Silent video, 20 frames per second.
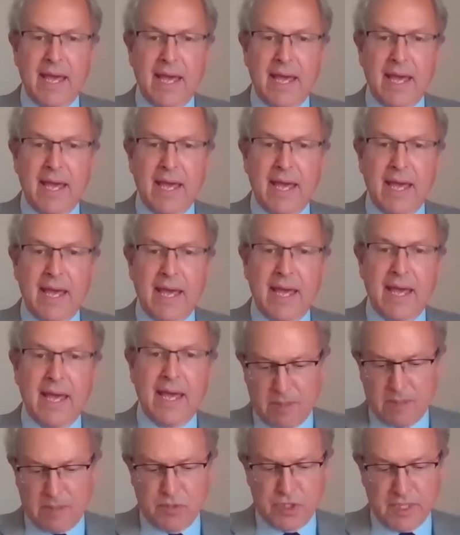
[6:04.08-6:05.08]
be
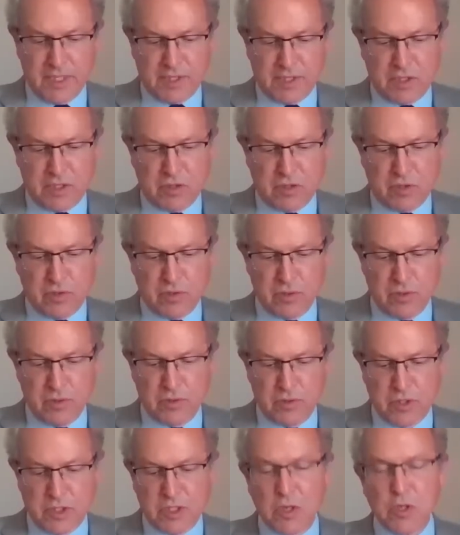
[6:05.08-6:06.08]
subject to
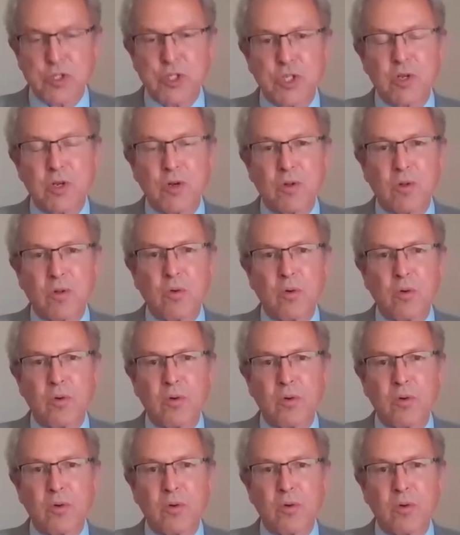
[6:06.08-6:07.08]
social
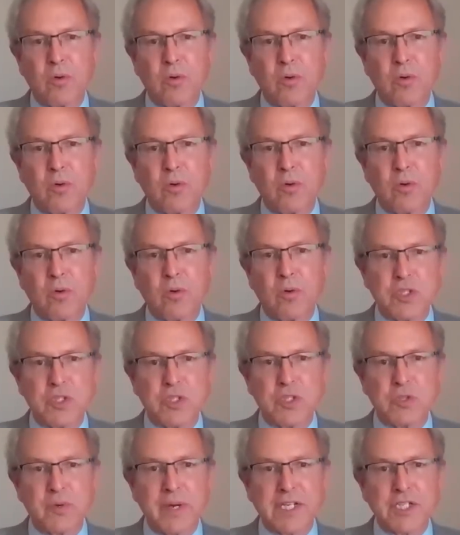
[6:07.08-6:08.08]
or legal
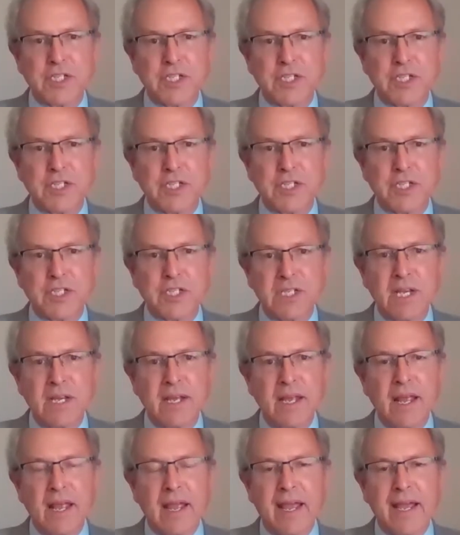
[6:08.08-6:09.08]
restrictions
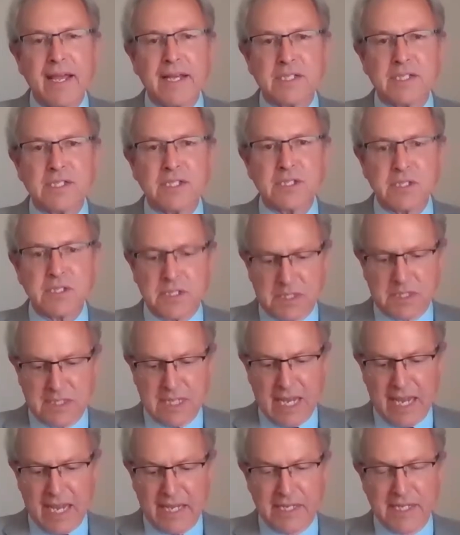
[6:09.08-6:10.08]
as
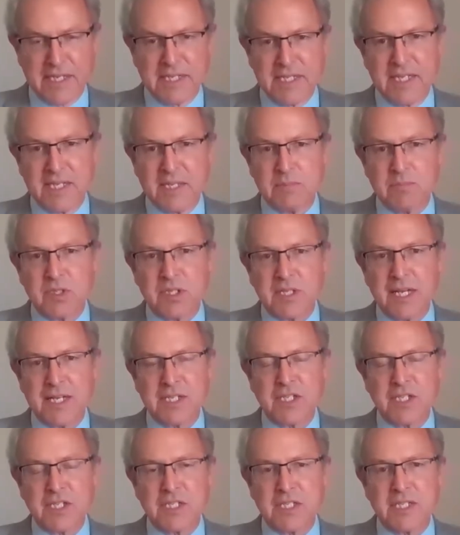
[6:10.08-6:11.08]
society deems
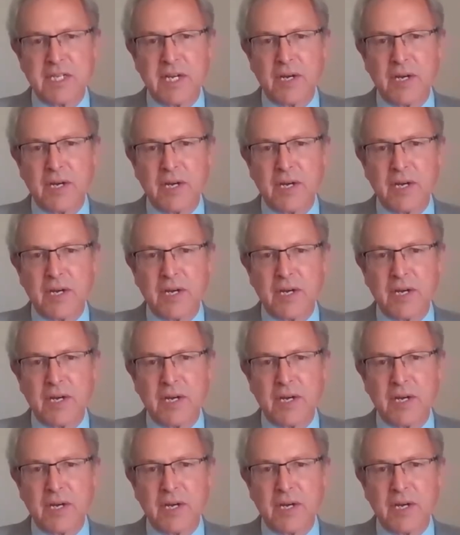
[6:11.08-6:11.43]
necessary?